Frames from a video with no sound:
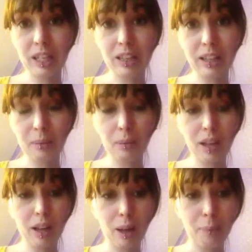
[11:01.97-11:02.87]
need them,
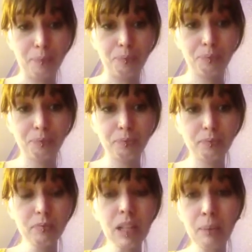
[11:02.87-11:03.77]

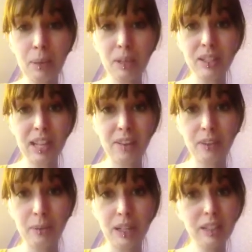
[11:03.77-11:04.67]
maybe doesn't have
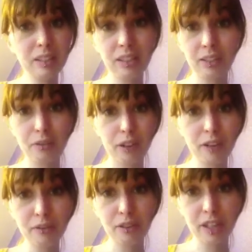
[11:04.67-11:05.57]
the money to
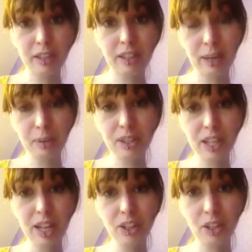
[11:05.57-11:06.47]
front for a diaper
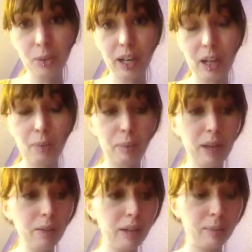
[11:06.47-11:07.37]
stash and you want to help them
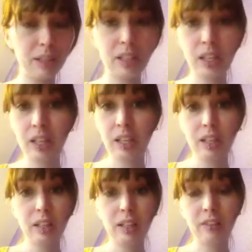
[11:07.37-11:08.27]
out. I mean,
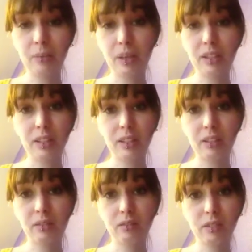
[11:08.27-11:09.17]
give them as
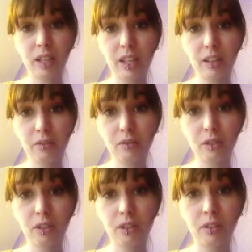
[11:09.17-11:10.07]
a gift
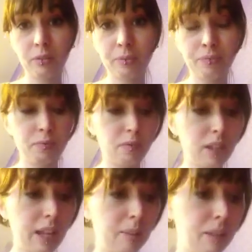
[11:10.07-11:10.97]
or
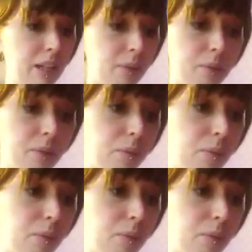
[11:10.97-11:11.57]
hand-me-down or